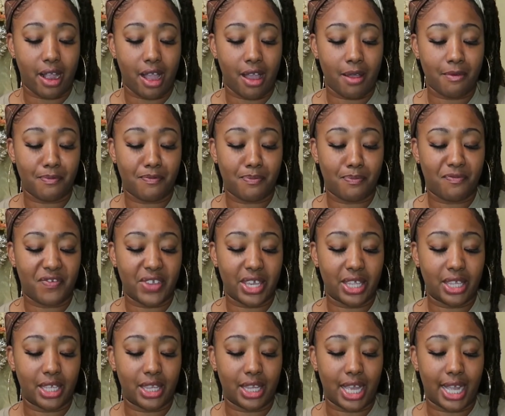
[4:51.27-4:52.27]
I'm
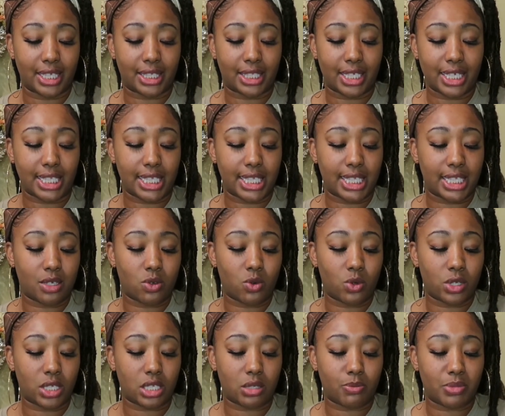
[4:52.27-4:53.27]
feeling like this is
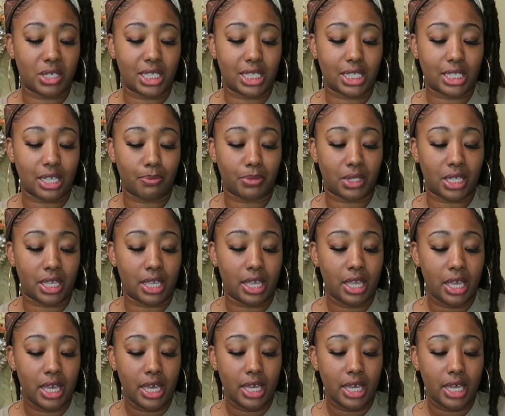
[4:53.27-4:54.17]
going to be something